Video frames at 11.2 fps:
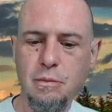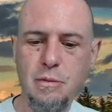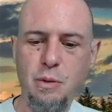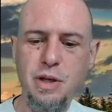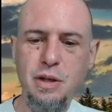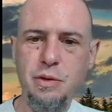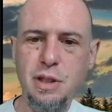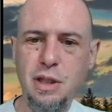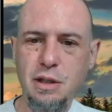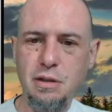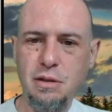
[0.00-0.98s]
are we using
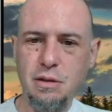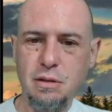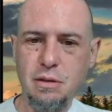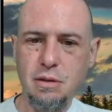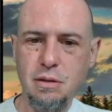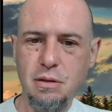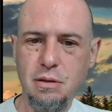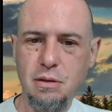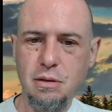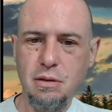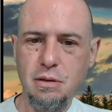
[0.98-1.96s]
this?
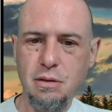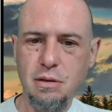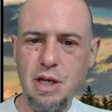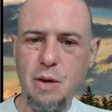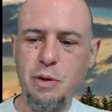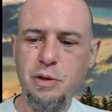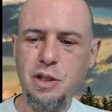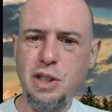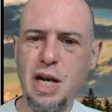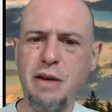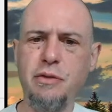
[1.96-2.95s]
Yeah, we were just
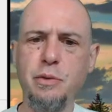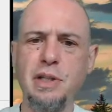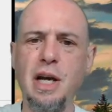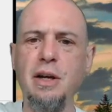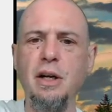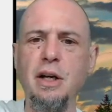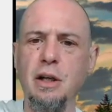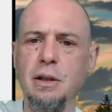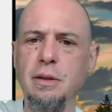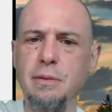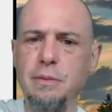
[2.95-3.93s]
checking if it was not null.